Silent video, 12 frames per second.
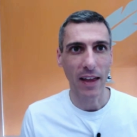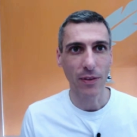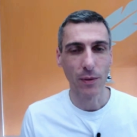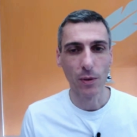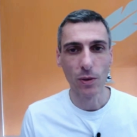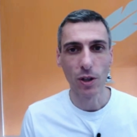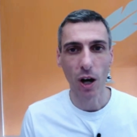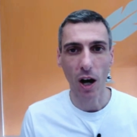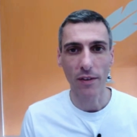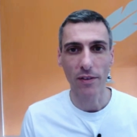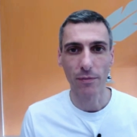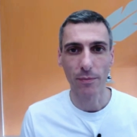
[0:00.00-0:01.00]
at the root
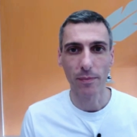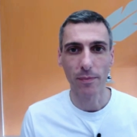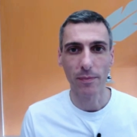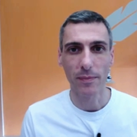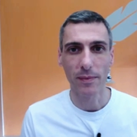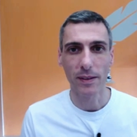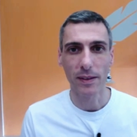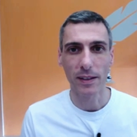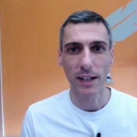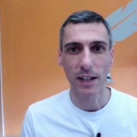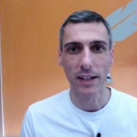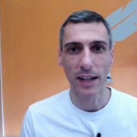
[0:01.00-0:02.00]
cause of
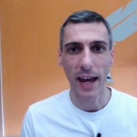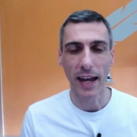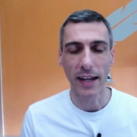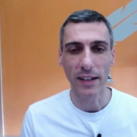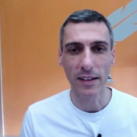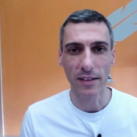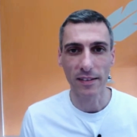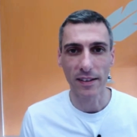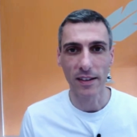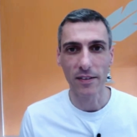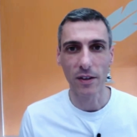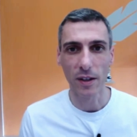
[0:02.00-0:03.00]
nearly any
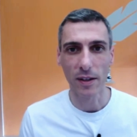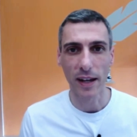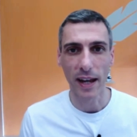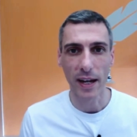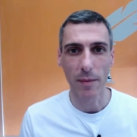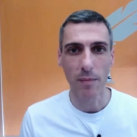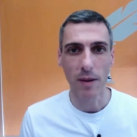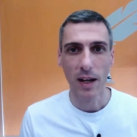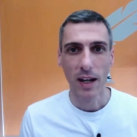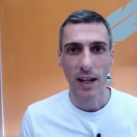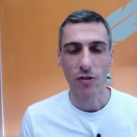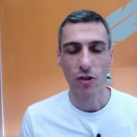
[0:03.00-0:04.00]
disease you can name,
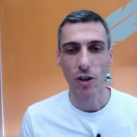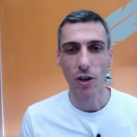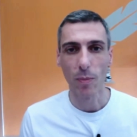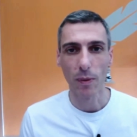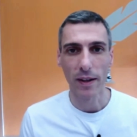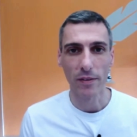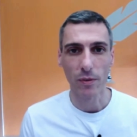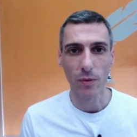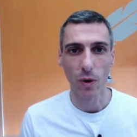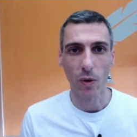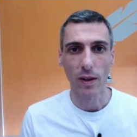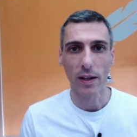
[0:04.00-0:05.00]
like sugar plays a
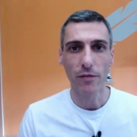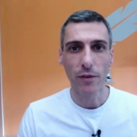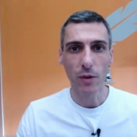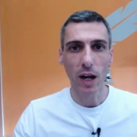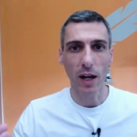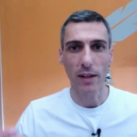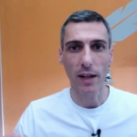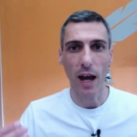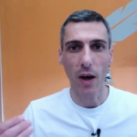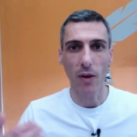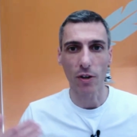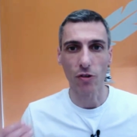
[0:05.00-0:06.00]
role. If you cut
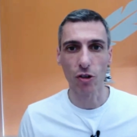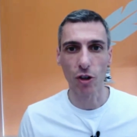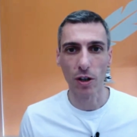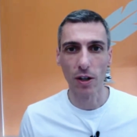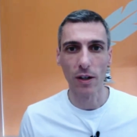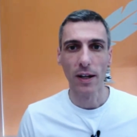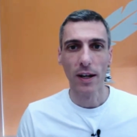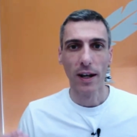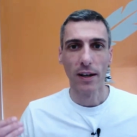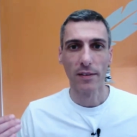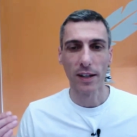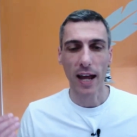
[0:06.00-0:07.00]
out on sugar,
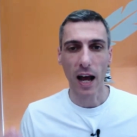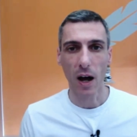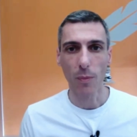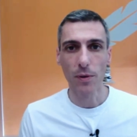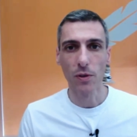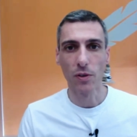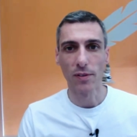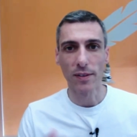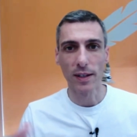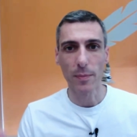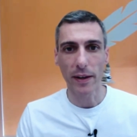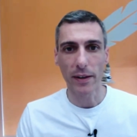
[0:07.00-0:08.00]
it's going to help you to
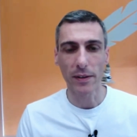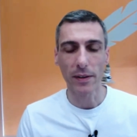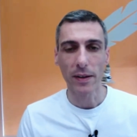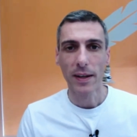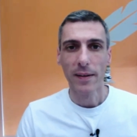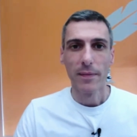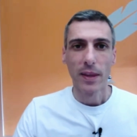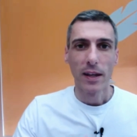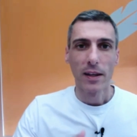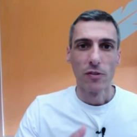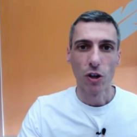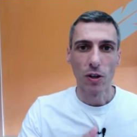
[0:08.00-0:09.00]
sleep better.
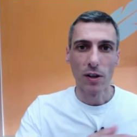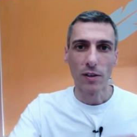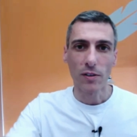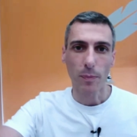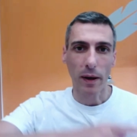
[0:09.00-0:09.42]
Sugar